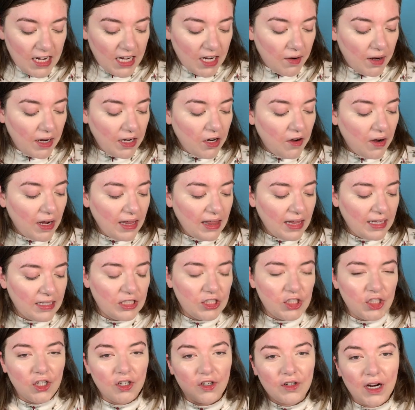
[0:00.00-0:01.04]
I know I like to
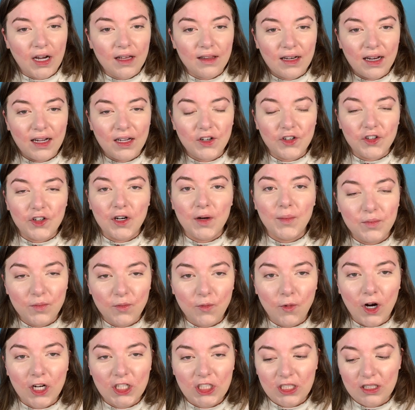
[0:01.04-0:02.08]
joke around that I grew up
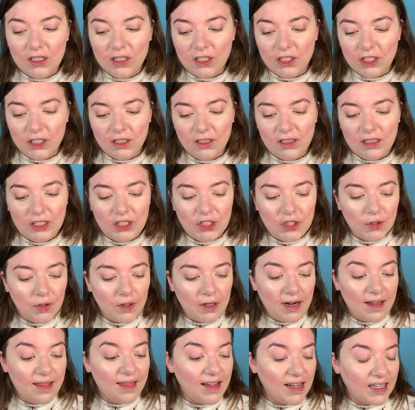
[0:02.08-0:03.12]
watching the Jersey Shore,
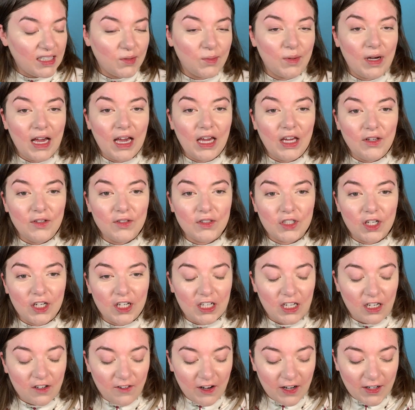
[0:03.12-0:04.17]
and that's why I use
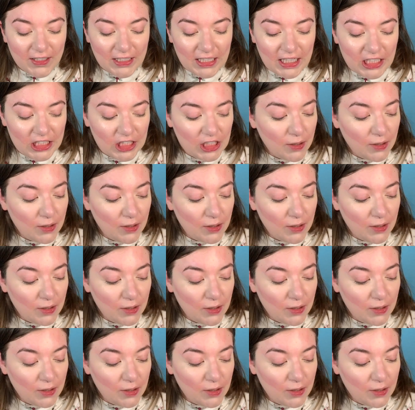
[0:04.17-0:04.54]
darker foundation.